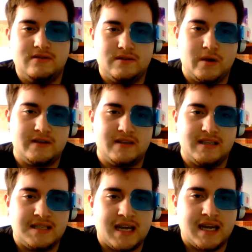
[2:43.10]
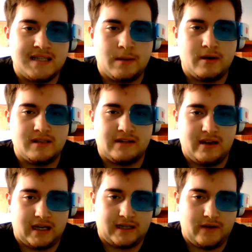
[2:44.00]
wait to the second standby phase after
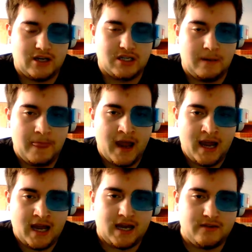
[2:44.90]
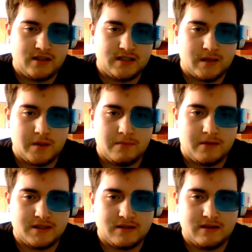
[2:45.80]
the activation, and then summon the
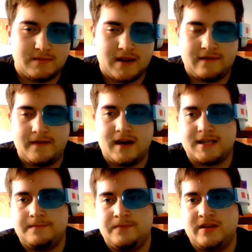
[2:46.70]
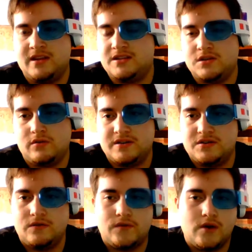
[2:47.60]
monsters by the effect, and then so on and
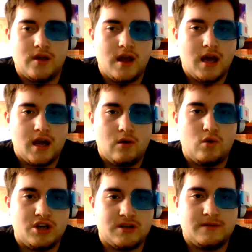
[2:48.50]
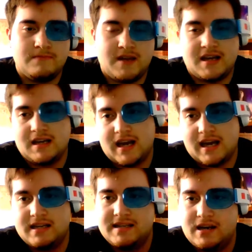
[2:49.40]
so forth. Which, to me,
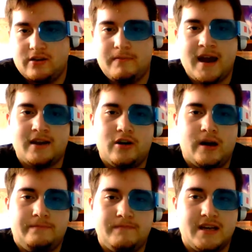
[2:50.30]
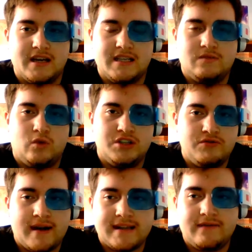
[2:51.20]
again, is another bad card, because once
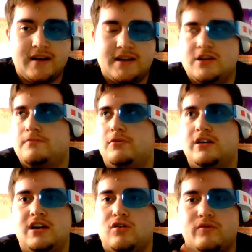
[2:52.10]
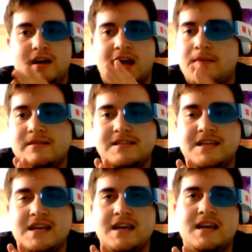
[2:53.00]
you activate it, your opponent can already
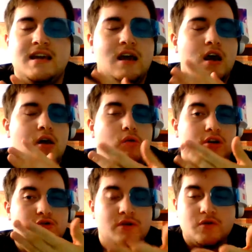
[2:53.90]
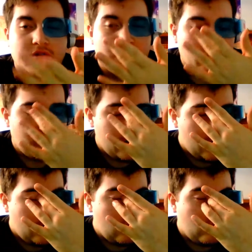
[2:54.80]
MST, or Twin Twister,
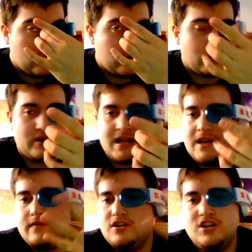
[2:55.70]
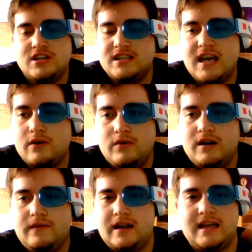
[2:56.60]
or even just get
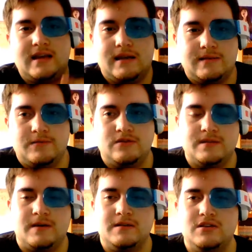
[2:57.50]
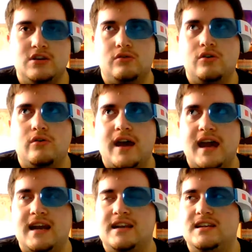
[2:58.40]
rid of it as soon as possible so you don't go
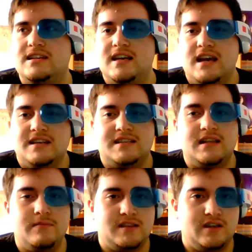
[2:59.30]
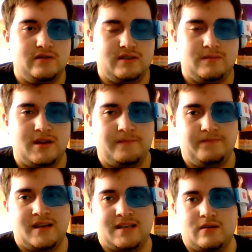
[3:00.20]
ahead and just send the materials. I
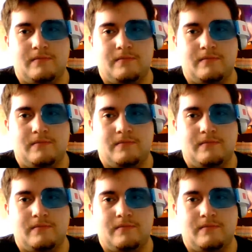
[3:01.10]
mean, that's how